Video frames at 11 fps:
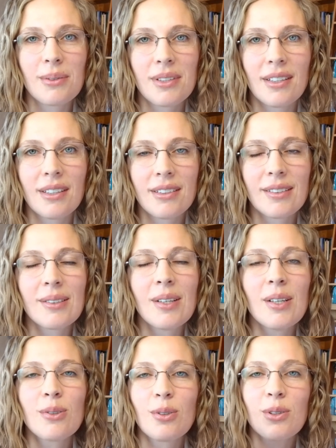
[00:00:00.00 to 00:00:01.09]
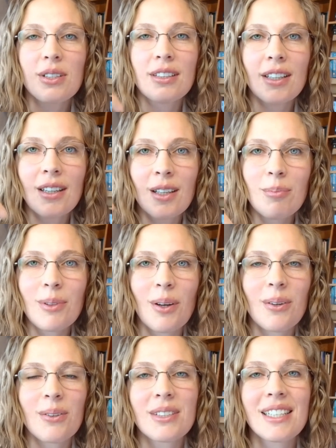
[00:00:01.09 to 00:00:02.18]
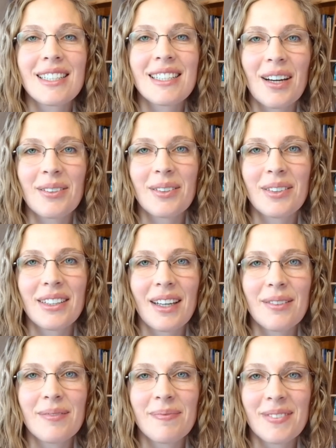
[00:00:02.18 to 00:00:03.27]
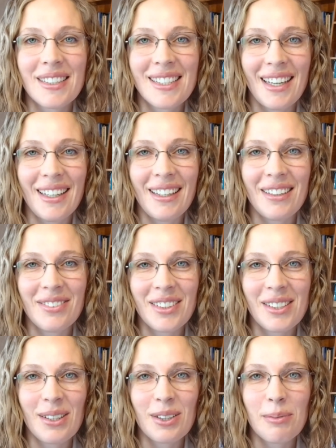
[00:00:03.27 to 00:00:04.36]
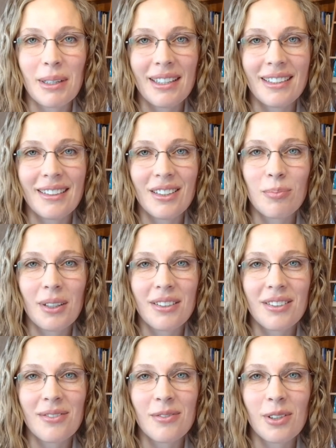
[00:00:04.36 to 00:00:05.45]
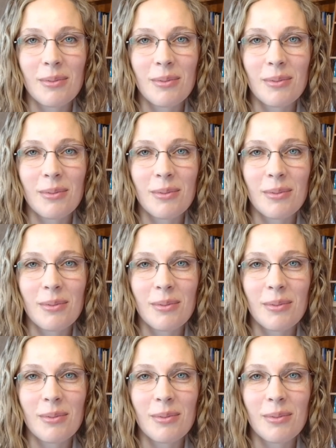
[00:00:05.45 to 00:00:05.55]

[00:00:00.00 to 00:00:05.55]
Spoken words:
those things. So just click the link below to download it now. Signing off as Dr. Megan, your prednisone